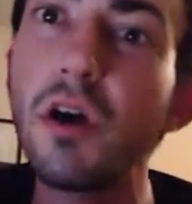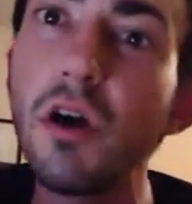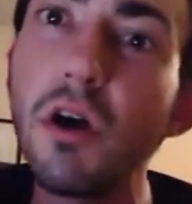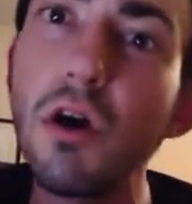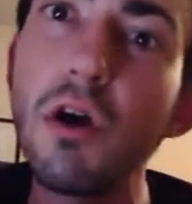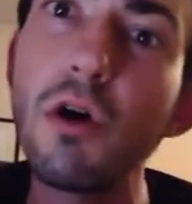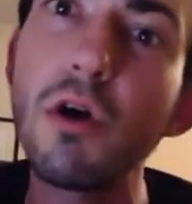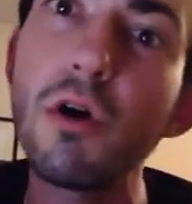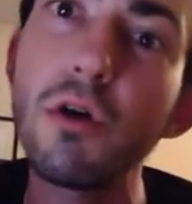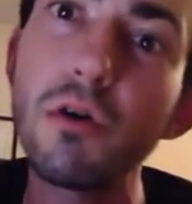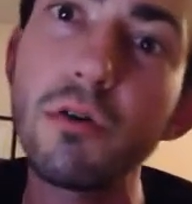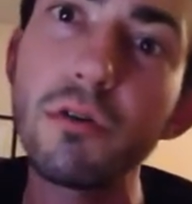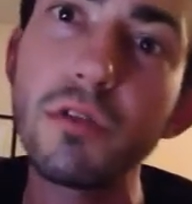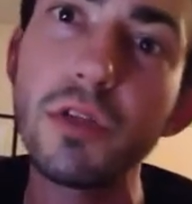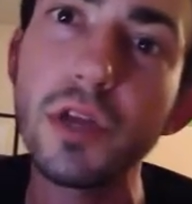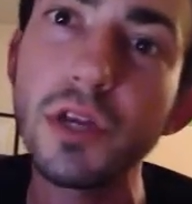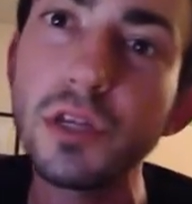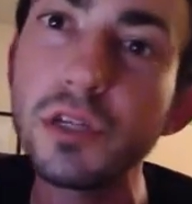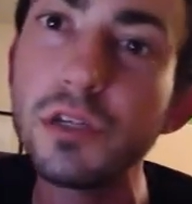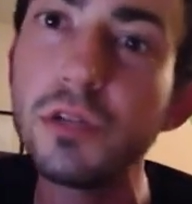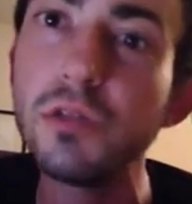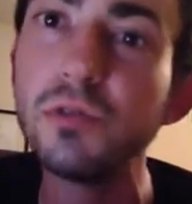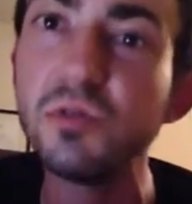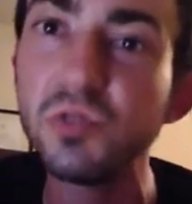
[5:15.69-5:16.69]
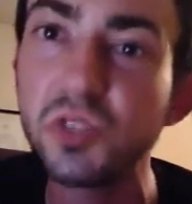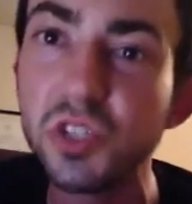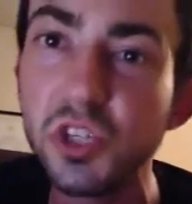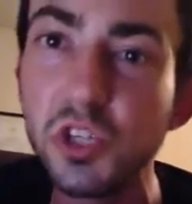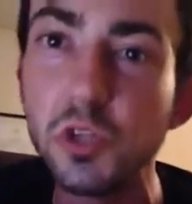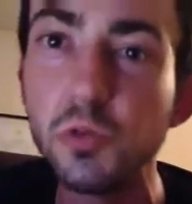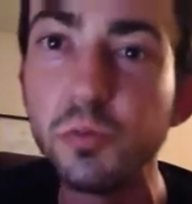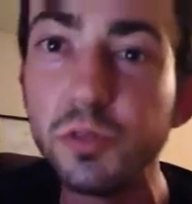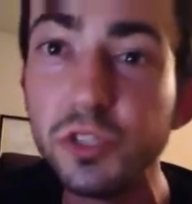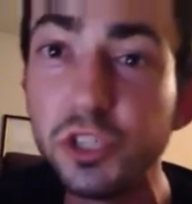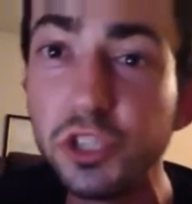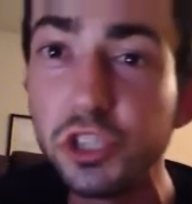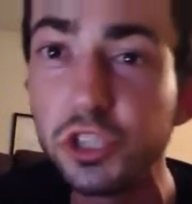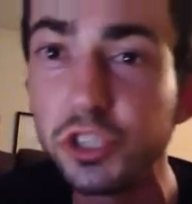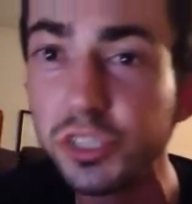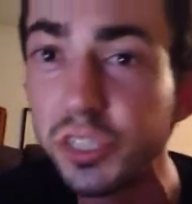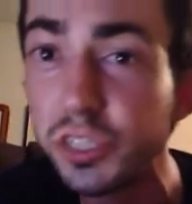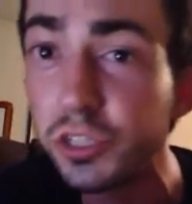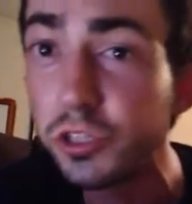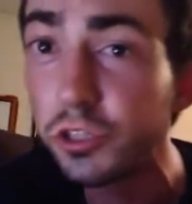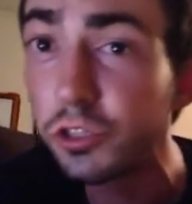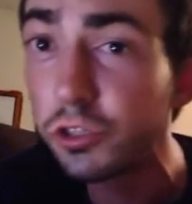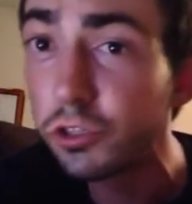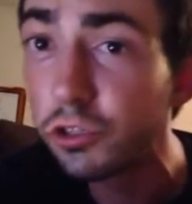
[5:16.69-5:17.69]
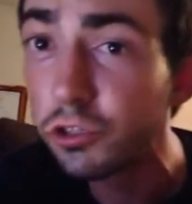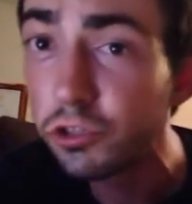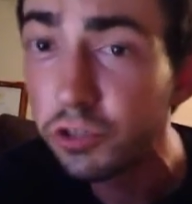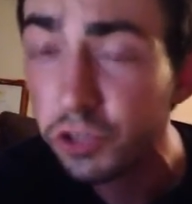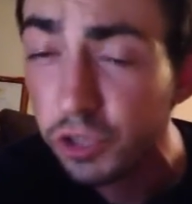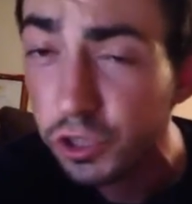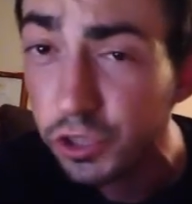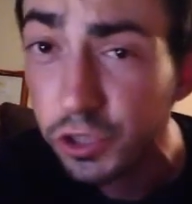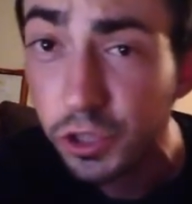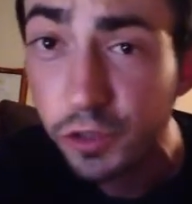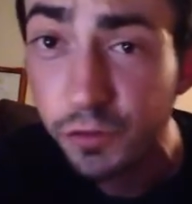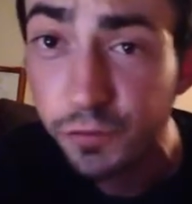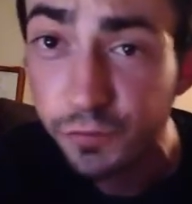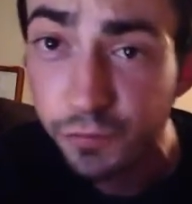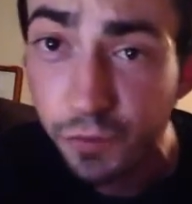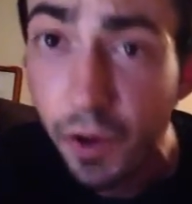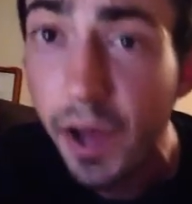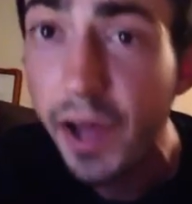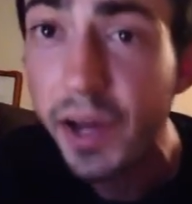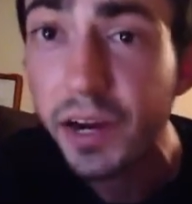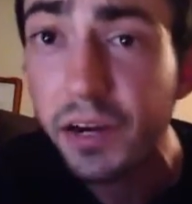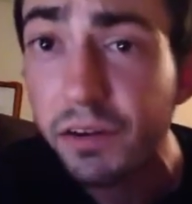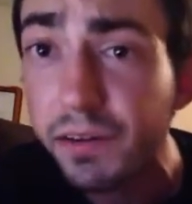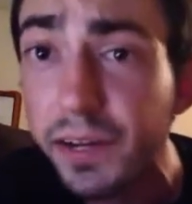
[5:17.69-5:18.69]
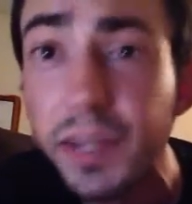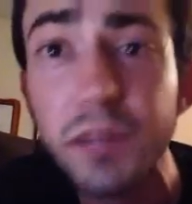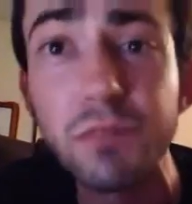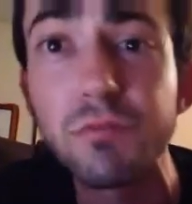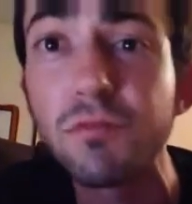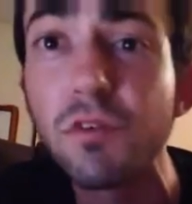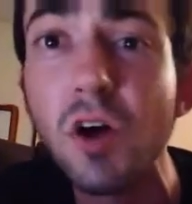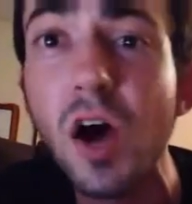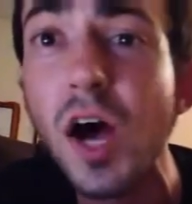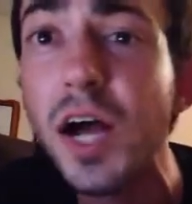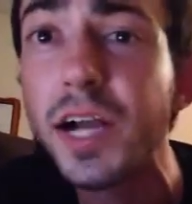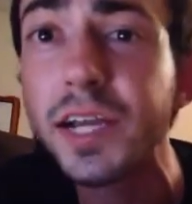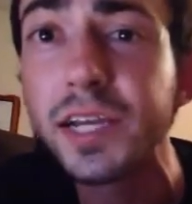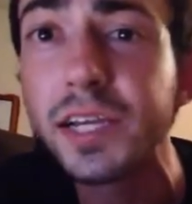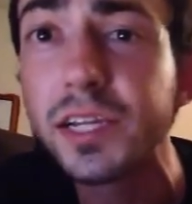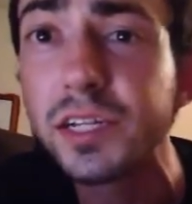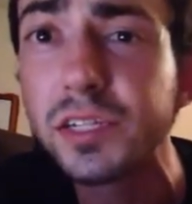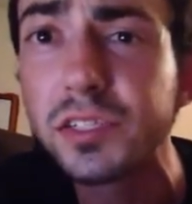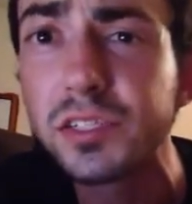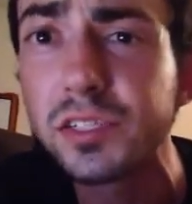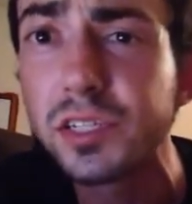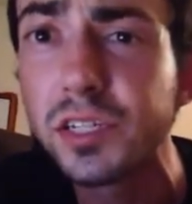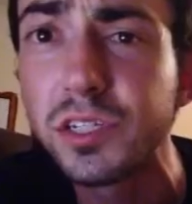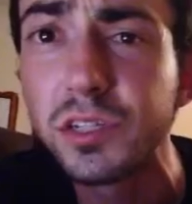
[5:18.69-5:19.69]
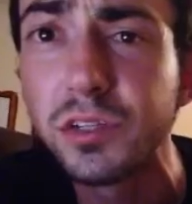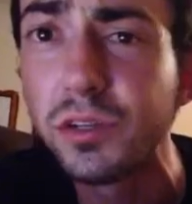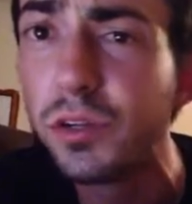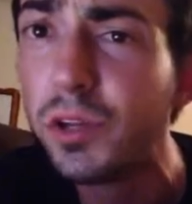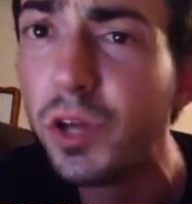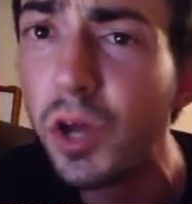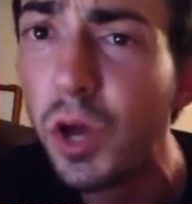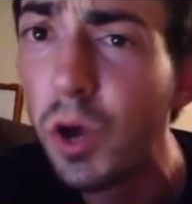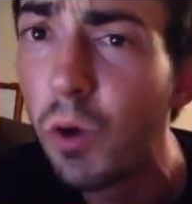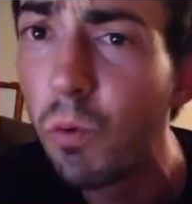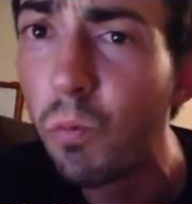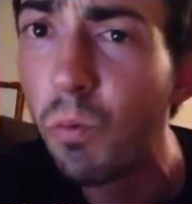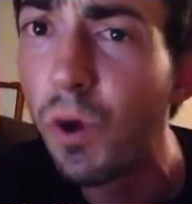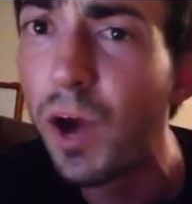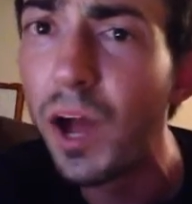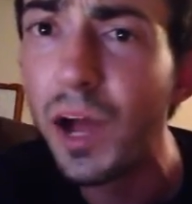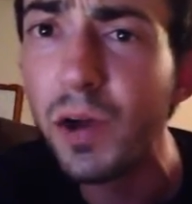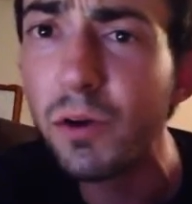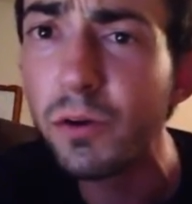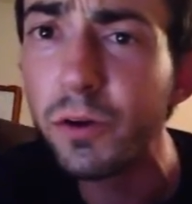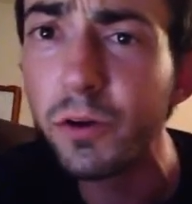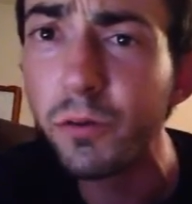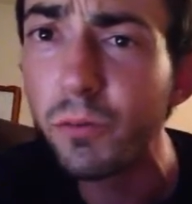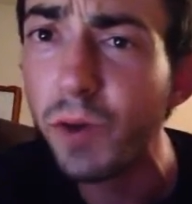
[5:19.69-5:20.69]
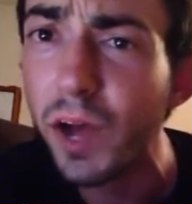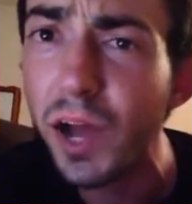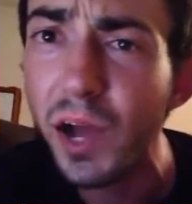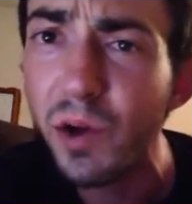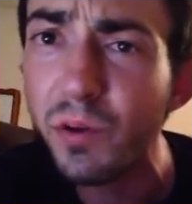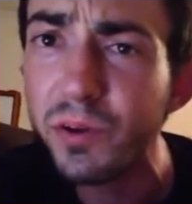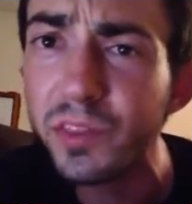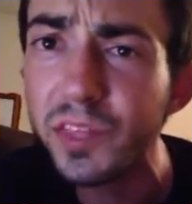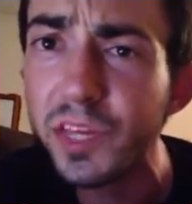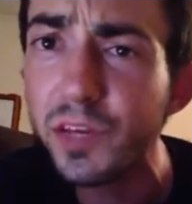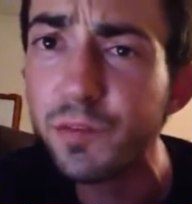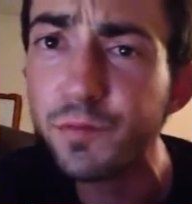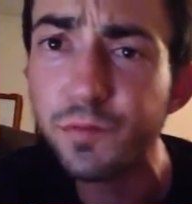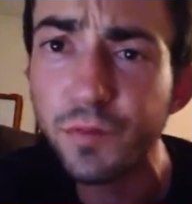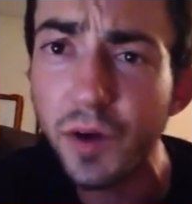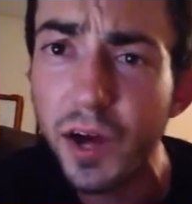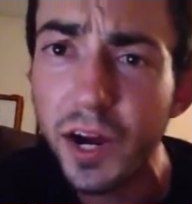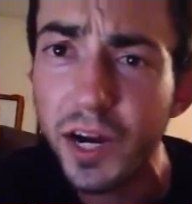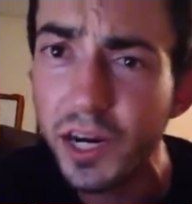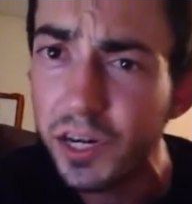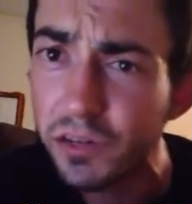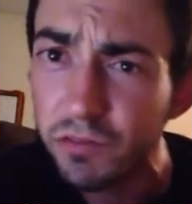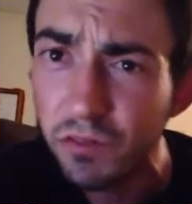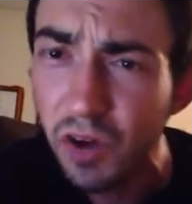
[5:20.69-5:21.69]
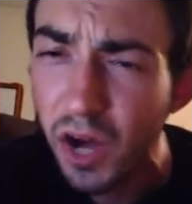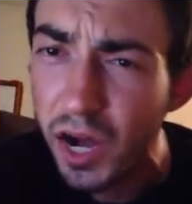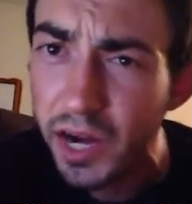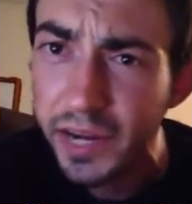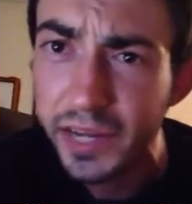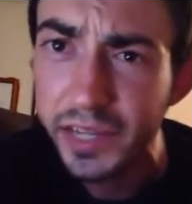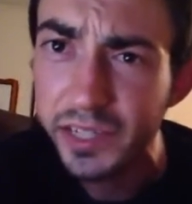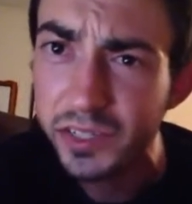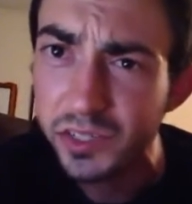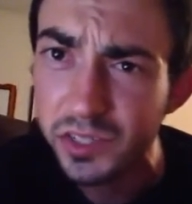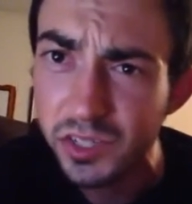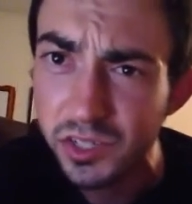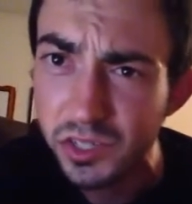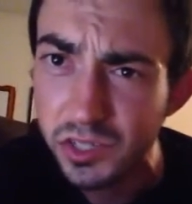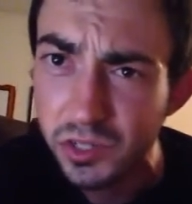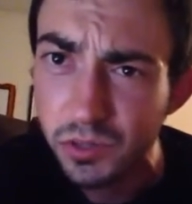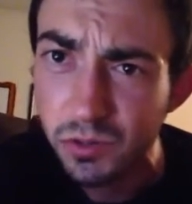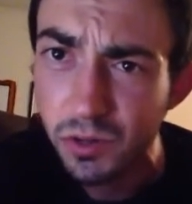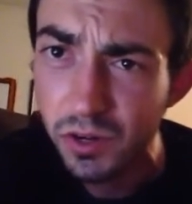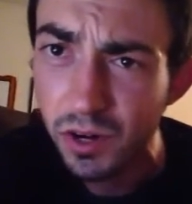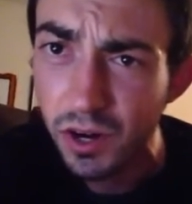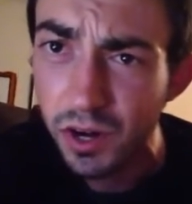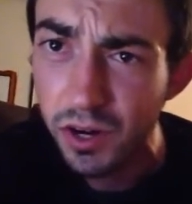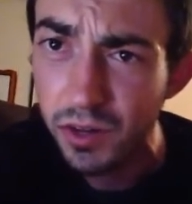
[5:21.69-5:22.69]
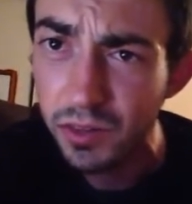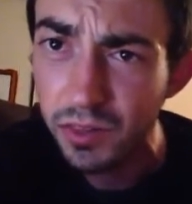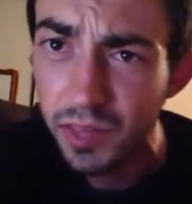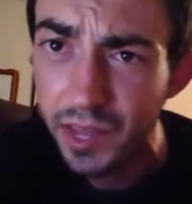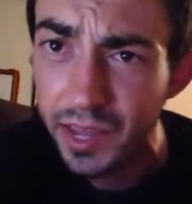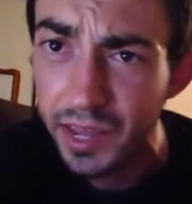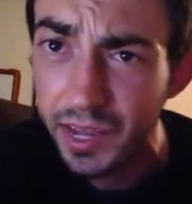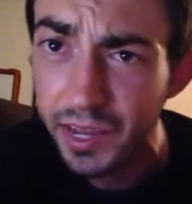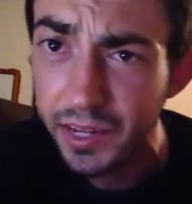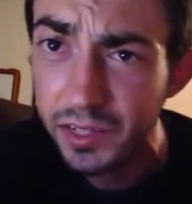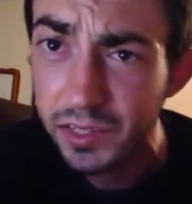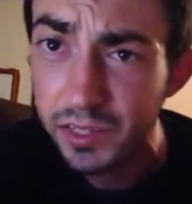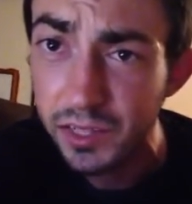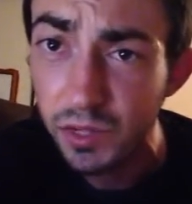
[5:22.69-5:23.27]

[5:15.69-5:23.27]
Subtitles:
oh, they use human shields and they're firing rockets, and why would they fire rockets into our land?